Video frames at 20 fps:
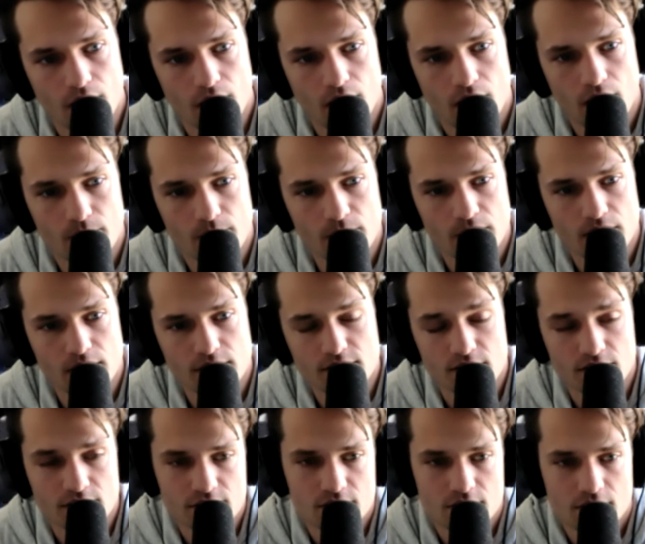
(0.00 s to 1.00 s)
I mean,
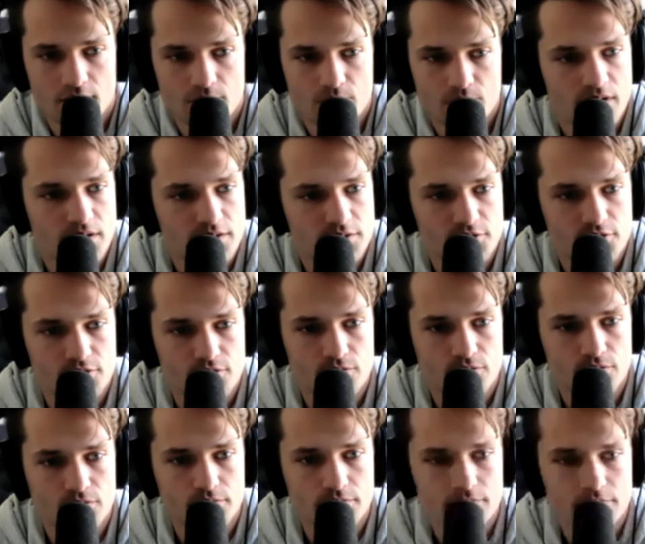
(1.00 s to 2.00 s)
it's led me
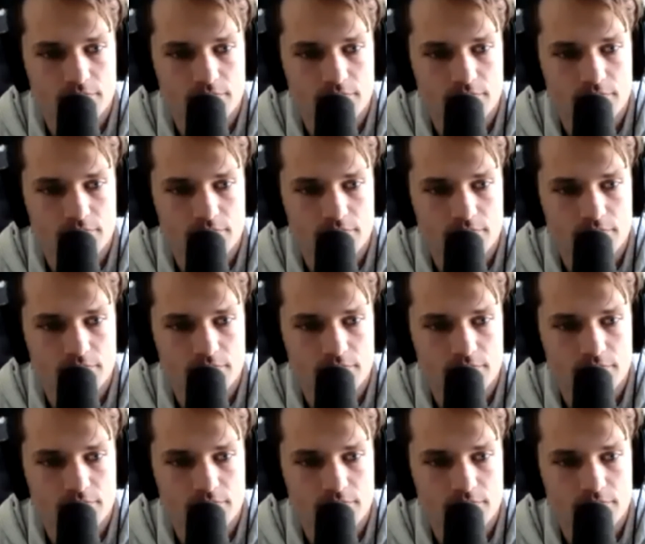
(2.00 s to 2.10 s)
to